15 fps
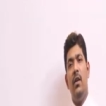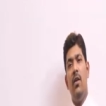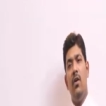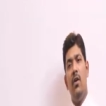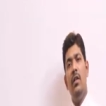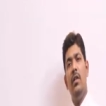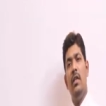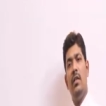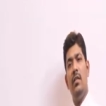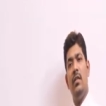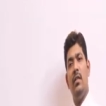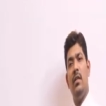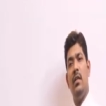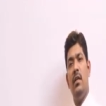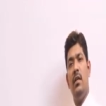Now all
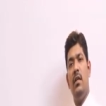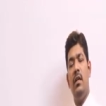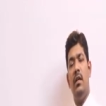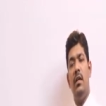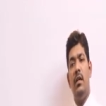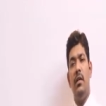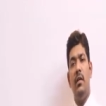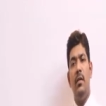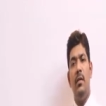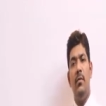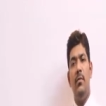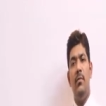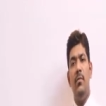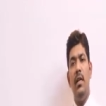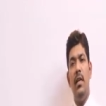these uh,
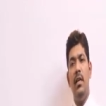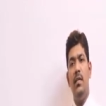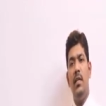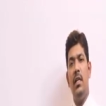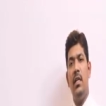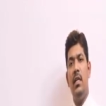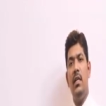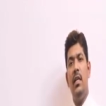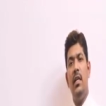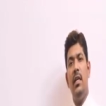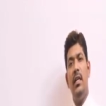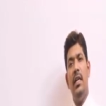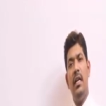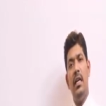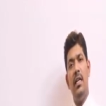uh, will result in
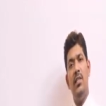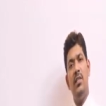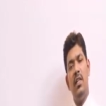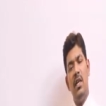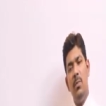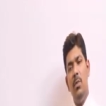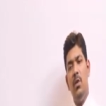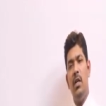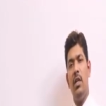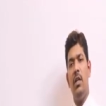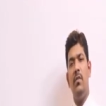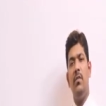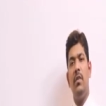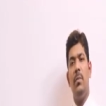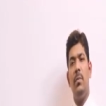the decreased
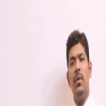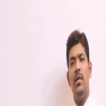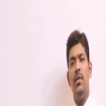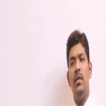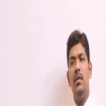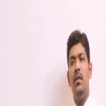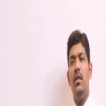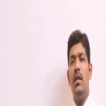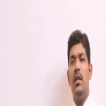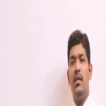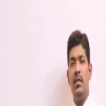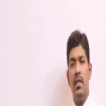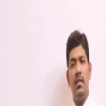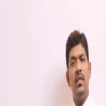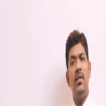immunity of the patient,
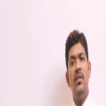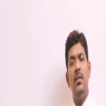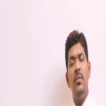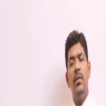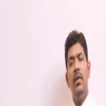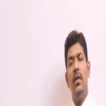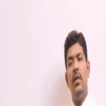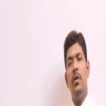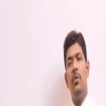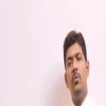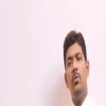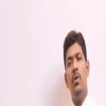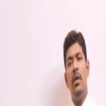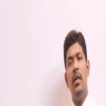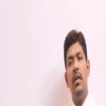susceptibility
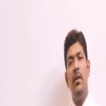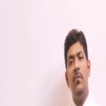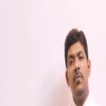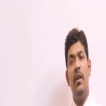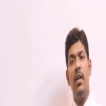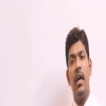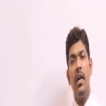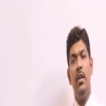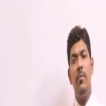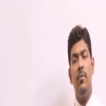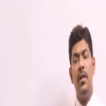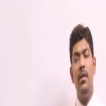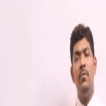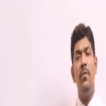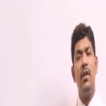to uh, different kind
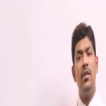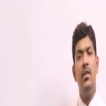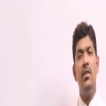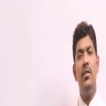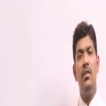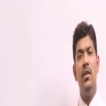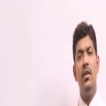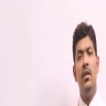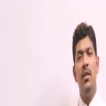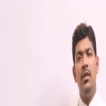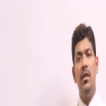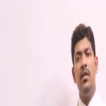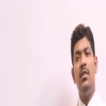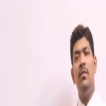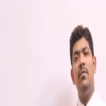of infections.
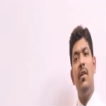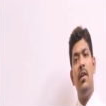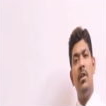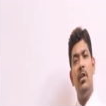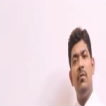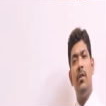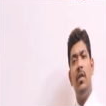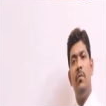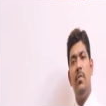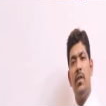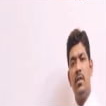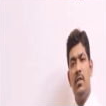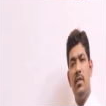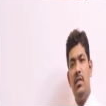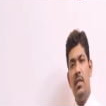The severity of the
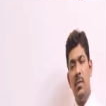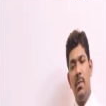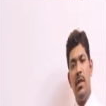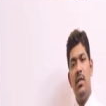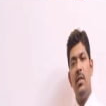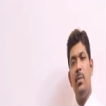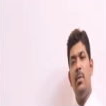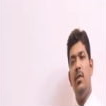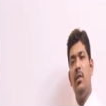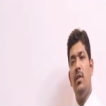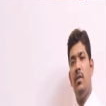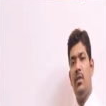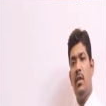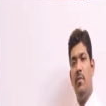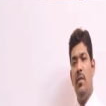infections depends upon
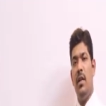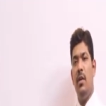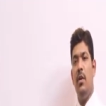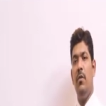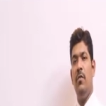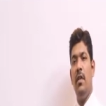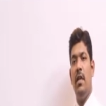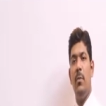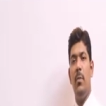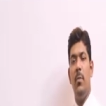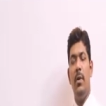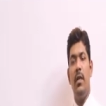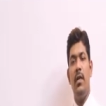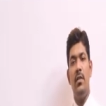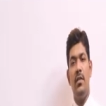the severity of the
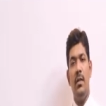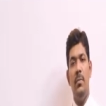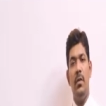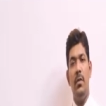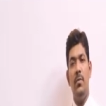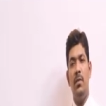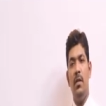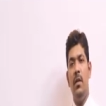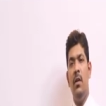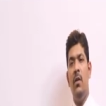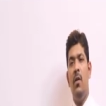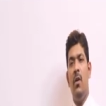hemopoietic symptoms.